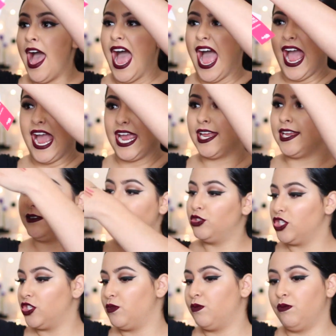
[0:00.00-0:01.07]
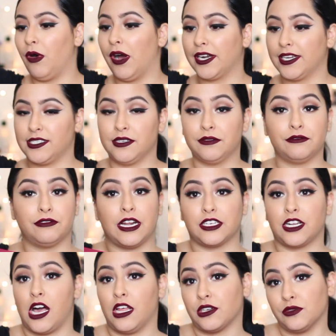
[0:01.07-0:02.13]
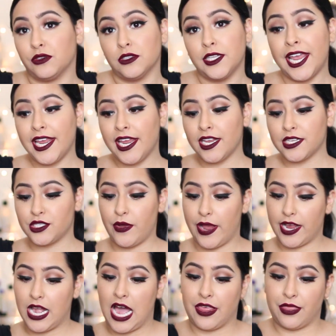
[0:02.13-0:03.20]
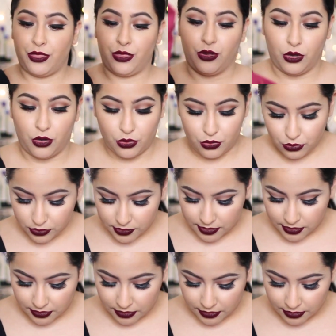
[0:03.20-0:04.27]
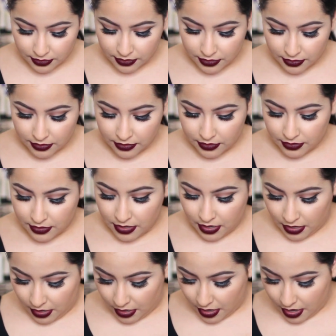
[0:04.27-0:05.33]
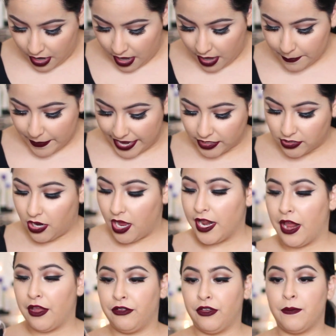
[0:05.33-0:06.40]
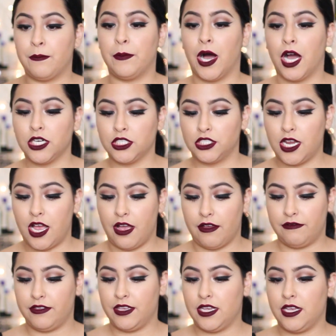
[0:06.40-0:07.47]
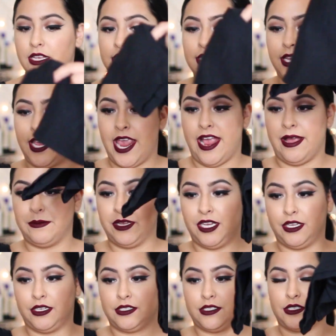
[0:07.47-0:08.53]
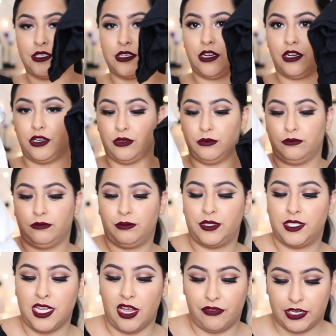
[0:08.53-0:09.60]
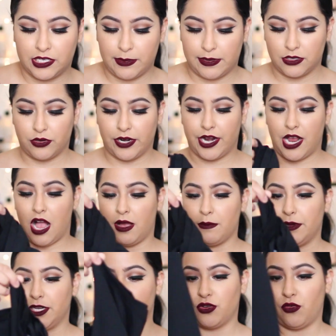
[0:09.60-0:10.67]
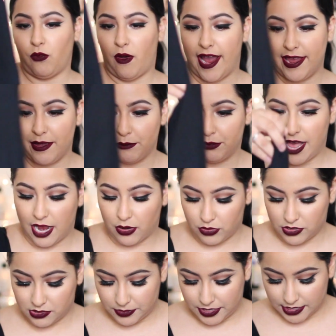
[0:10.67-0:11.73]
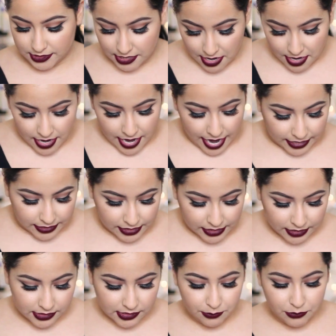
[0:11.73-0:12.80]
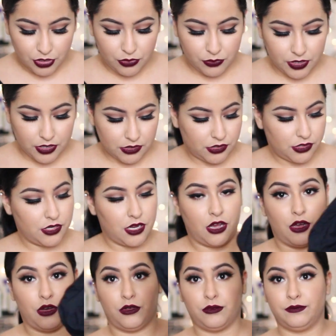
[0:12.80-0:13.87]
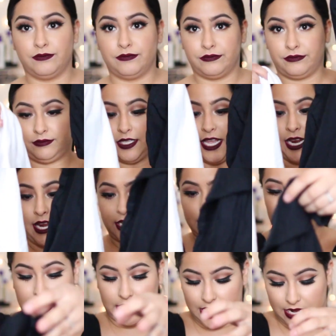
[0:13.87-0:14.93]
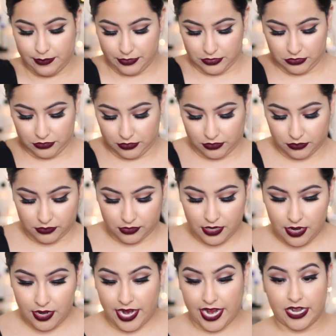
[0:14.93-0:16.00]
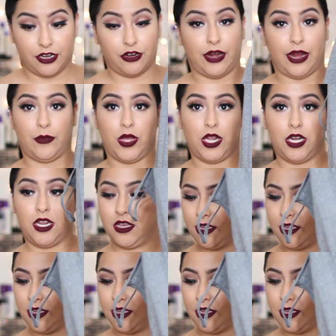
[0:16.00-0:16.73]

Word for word: I just wanted some fun colorful leggings, so I got those. Um, I got a bunch of these camis, so self-explanatory. I got a bunch of white and black ones because I needed some new ones, so like I said, I got a bunch of those. And a gray one.